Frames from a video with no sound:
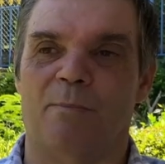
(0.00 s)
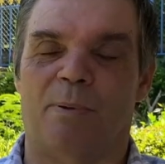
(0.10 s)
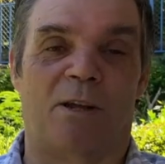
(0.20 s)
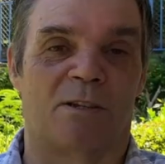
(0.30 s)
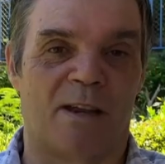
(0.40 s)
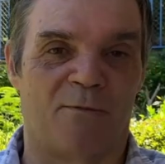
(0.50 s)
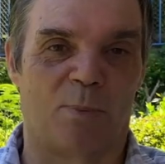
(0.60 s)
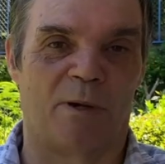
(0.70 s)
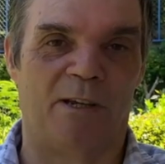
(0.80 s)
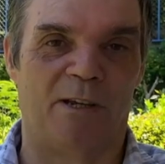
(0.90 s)
Because
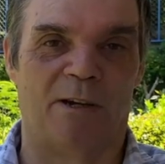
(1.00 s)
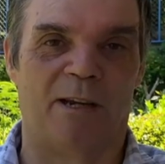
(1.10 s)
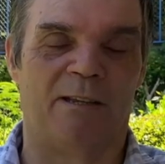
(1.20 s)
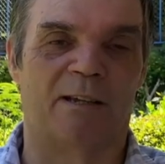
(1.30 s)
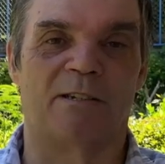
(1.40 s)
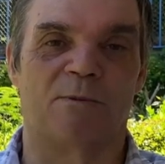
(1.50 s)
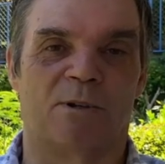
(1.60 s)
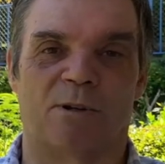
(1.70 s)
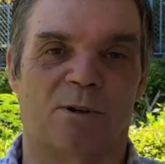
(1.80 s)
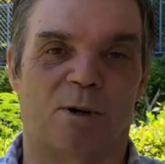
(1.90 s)
everybody agreed that she was
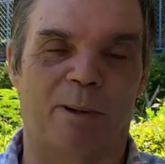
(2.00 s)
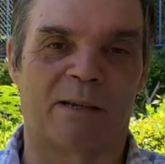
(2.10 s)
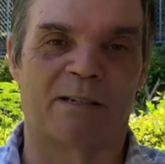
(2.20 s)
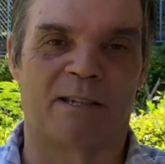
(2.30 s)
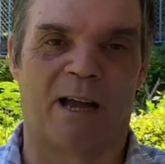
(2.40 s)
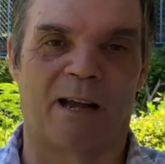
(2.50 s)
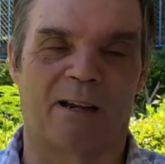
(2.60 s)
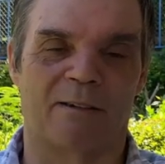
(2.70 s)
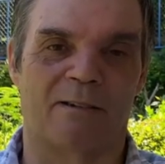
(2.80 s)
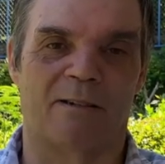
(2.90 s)
going to go back to
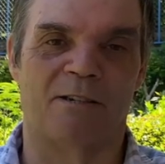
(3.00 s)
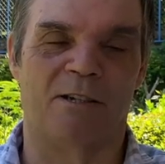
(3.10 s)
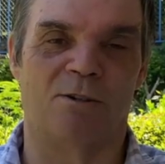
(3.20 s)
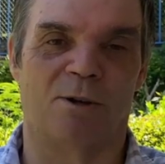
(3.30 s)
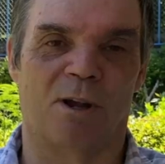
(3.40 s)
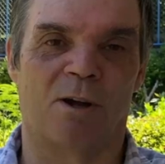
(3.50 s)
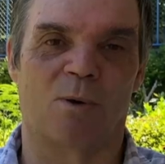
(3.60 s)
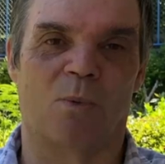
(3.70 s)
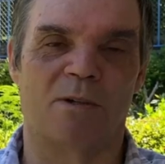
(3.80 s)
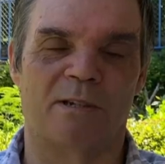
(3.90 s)
Thailand, she no
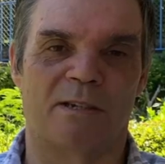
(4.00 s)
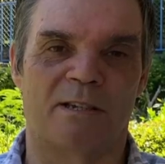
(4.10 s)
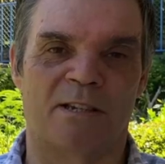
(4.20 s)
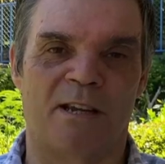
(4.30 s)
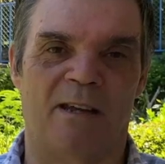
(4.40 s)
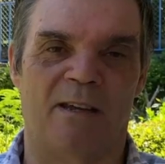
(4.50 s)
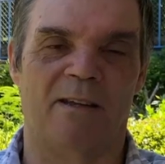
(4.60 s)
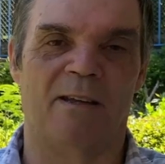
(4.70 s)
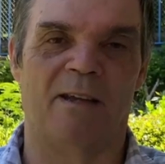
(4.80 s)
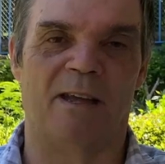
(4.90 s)
longer wanted to stay
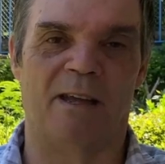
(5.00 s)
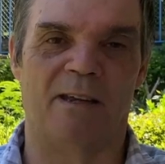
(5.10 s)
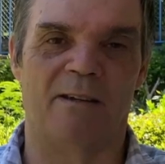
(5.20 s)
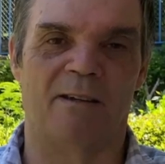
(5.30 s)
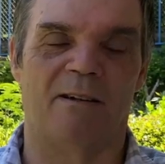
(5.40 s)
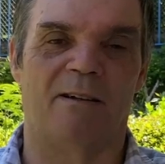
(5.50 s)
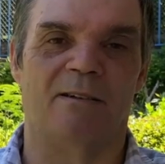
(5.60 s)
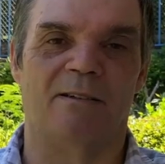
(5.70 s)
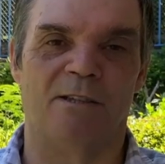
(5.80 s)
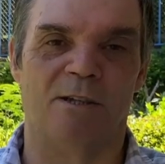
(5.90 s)
in
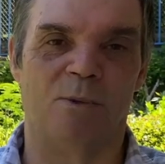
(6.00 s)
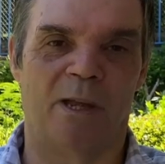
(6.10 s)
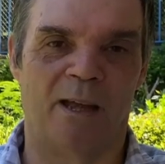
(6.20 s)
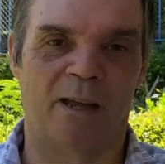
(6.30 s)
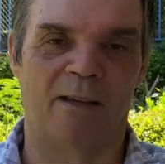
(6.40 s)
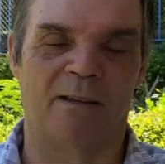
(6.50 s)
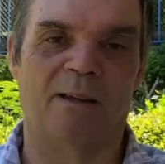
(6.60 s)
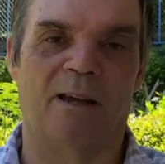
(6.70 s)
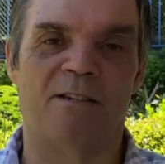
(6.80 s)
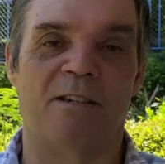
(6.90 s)
the UK,
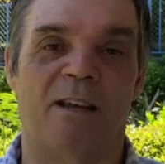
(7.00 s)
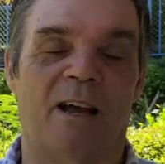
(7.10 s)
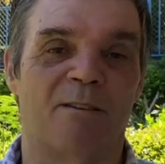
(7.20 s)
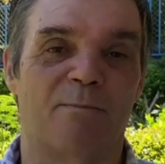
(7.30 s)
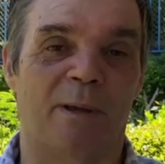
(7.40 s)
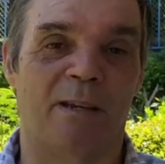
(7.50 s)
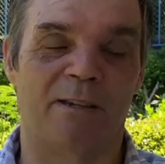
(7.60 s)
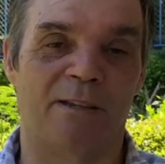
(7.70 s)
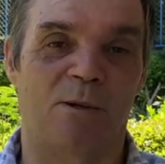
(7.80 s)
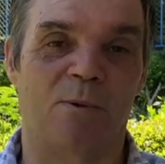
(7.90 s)
and she hadn't been
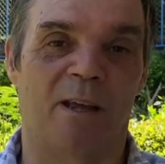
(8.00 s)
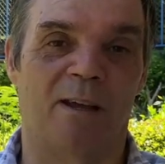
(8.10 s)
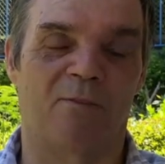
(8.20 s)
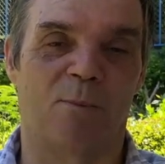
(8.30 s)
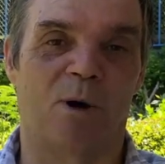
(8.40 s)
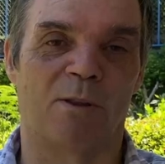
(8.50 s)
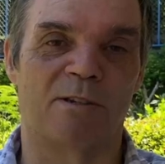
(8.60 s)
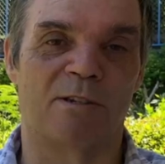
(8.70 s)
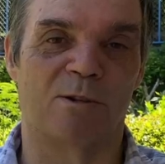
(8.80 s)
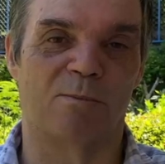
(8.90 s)
in the UK for more
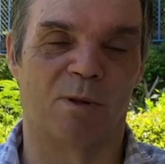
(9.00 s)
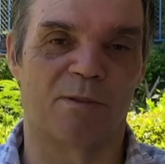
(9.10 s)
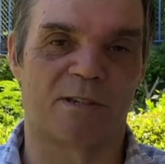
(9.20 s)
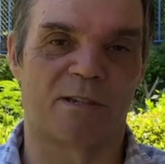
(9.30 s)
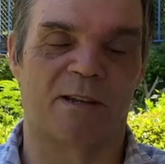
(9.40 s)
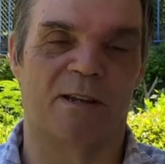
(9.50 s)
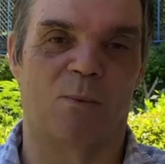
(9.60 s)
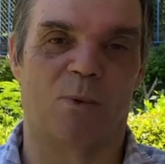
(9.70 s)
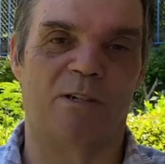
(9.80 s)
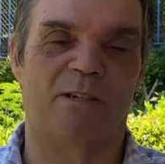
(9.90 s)
than 2 months
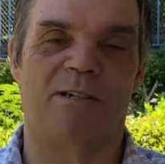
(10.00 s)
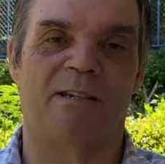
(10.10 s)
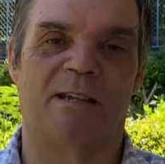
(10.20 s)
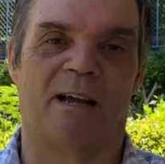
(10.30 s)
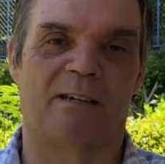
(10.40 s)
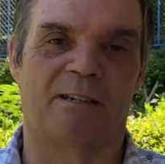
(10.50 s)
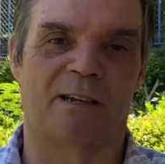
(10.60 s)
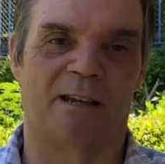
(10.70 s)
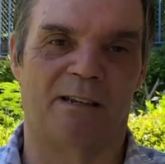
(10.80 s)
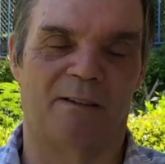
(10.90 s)
when she decided
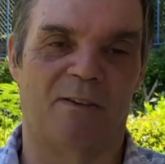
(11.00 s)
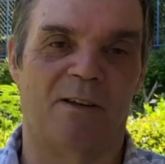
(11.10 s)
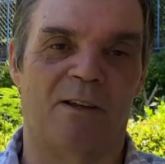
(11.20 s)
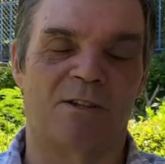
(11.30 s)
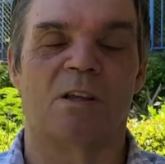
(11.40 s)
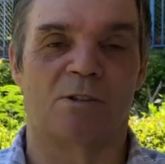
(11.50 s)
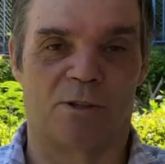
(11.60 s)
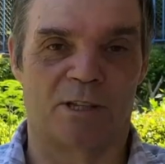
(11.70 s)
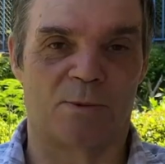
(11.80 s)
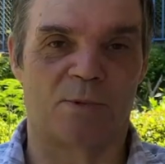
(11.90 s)
to leave.
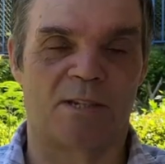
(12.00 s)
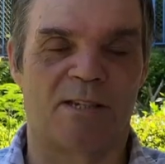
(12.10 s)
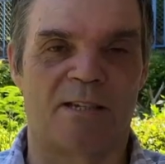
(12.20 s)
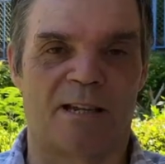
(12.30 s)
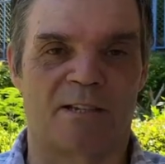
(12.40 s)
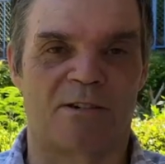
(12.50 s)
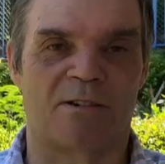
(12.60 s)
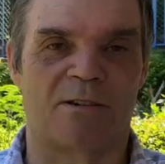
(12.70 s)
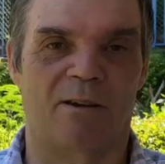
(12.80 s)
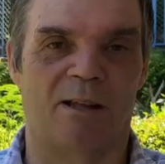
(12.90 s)
So this was a
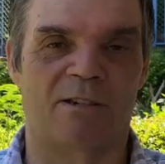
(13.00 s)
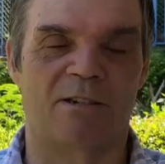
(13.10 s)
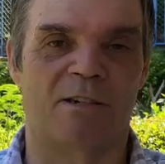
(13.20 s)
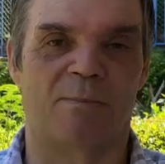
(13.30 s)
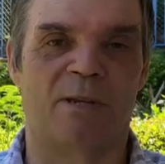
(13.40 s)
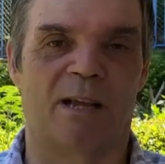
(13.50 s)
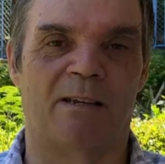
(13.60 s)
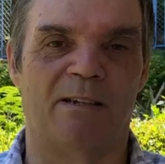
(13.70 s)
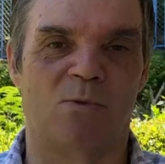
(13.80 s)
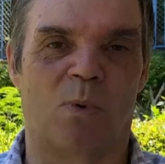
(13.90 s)
disastrous relationship,
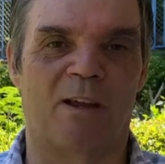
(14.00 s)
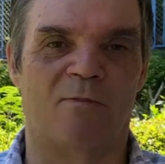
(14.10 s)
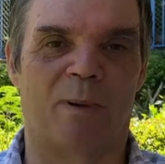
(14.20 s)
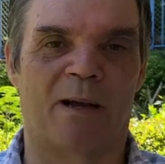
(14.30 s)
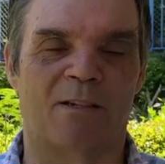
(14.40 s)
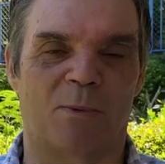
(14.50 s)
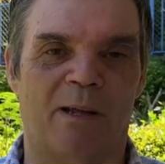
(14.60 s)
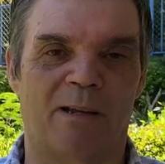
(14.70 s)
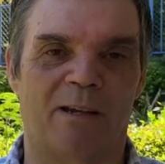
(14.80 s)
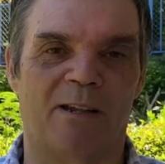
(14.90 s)
taking his wife back to
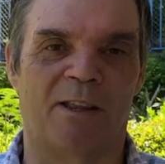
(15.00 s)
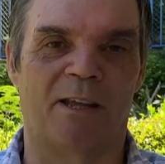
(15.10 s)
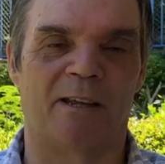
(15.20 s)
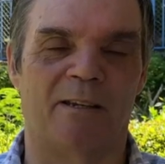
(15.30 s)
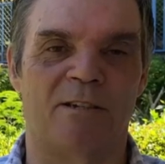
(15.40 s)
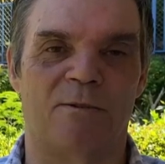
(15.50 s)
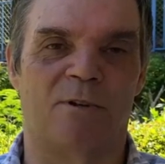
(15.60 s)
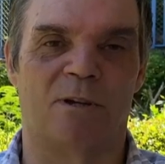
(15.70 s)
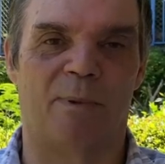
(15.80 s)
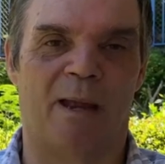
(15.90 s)
England, thinking she was
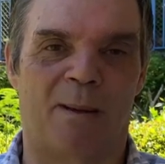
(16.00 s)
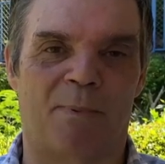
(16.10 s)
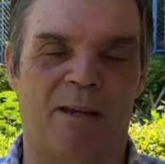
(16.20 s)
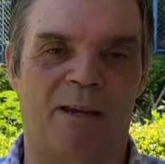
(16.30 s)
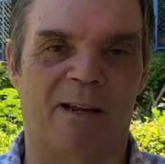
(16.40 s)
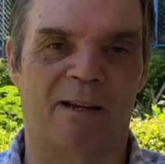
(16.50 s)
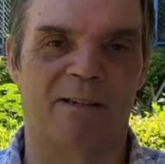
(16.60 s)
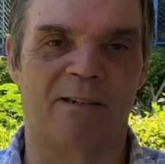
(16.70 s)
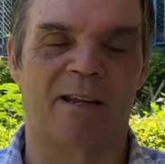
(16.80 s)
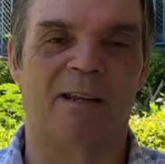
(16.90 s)
going to be happy in
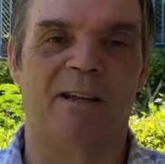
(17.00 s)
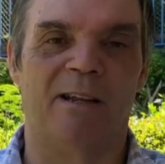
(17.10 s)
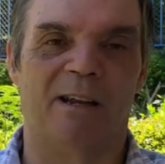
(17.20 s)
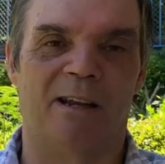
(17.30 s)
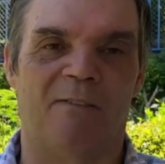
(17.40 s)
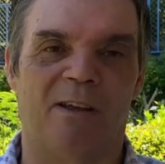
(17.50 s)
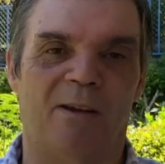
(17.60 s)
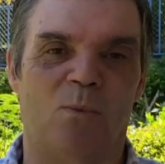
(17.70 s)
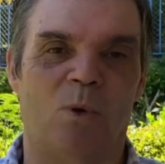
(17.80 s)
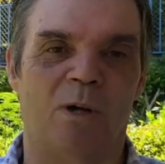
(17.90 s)
England, living
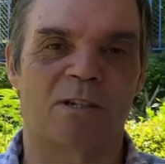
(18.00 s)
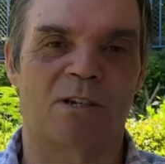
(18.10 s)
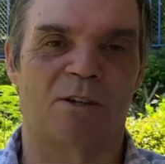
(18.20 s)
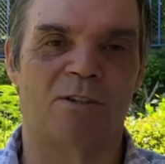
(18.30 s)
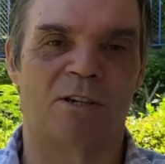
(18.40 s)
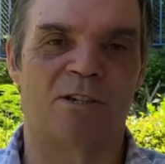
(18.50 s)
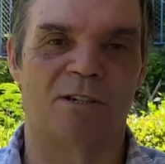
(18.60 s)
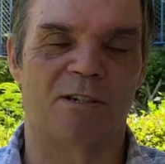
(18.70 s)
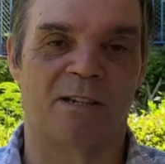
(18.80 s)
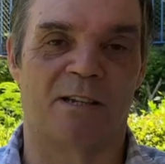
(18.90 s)
in worse
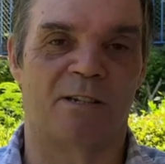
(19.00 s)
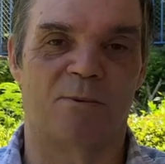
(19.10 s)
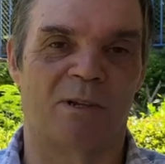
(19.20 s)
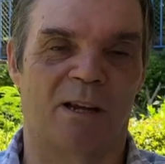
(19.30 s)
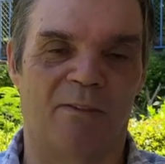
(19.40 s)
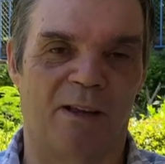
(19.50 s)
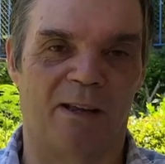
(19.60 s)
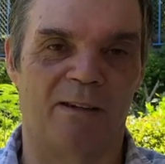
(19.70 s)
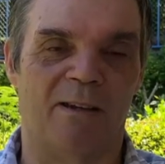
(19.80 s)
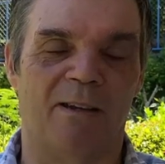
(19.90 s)
conditions that she was living
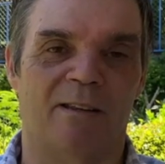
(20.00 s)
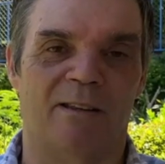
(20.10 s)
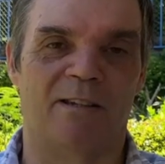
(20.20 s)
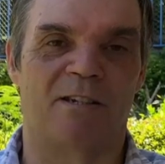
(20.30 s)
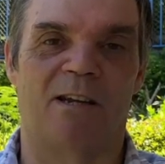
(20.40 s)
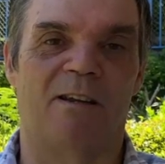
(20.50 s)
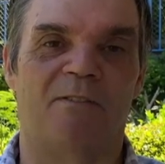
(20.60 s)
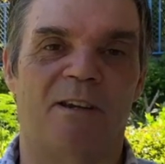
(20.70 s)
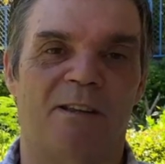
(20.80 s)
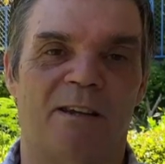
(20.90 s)
in. Then she
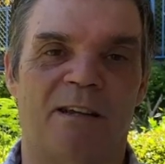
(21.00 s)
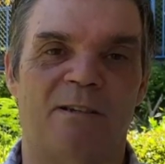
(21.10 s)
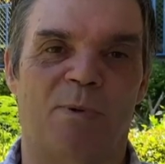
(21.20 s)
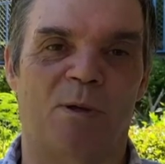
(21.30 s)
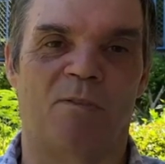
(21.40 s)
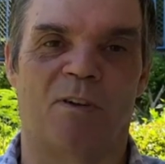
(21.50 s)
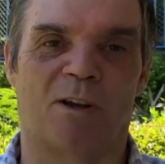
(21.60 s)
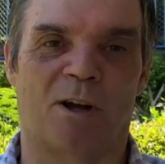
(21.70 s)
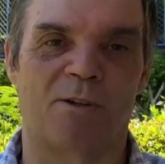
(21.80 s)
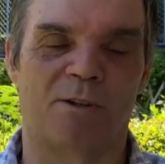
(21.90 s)
lived in the nice, beautiful
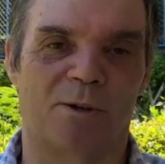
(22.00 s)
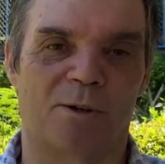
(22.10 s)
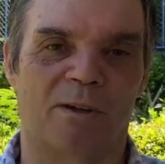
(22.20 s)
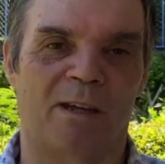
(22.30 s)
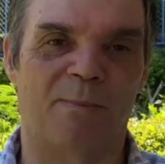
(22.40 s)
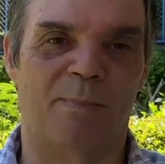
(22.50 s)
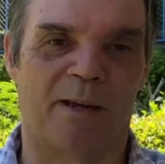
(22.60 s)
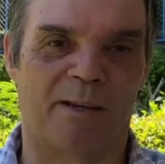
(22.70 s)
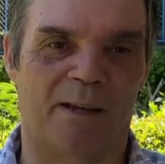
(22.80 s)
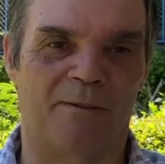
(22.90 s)
condo in
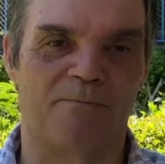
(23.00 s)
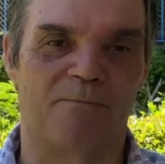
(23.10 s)
Pattaya.